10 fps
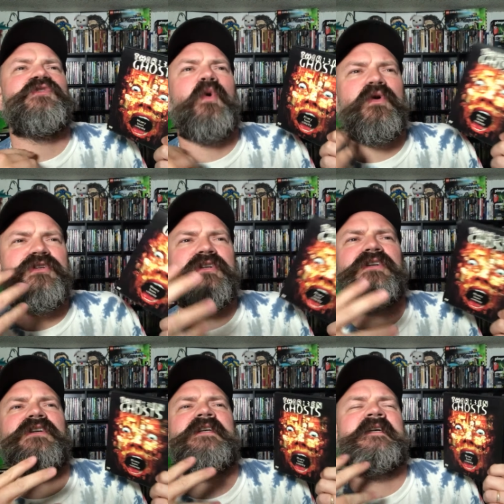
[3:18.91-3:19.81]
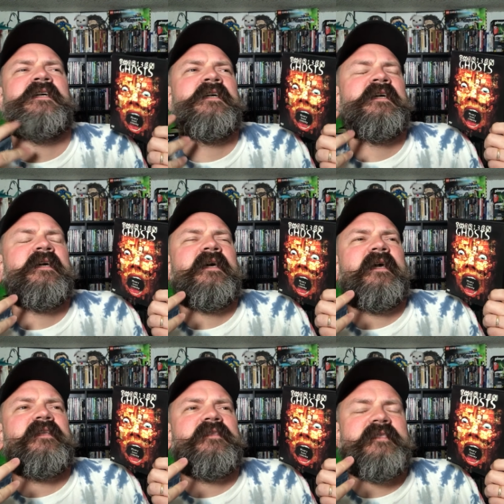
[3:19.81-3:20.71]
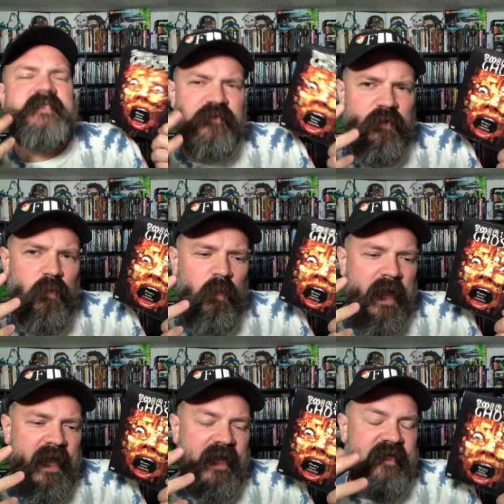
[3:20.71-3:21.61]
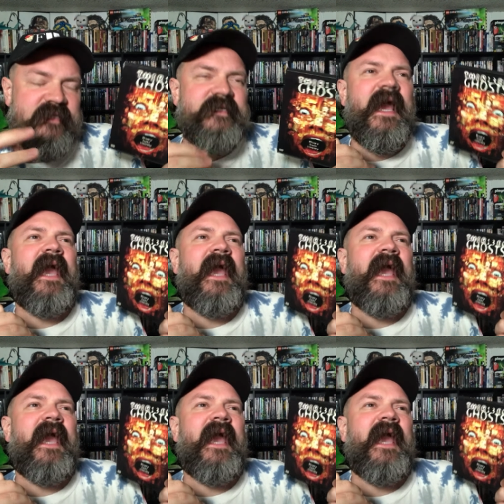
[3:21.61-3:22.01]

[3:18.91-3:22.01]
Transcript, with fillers: tortured in different ways.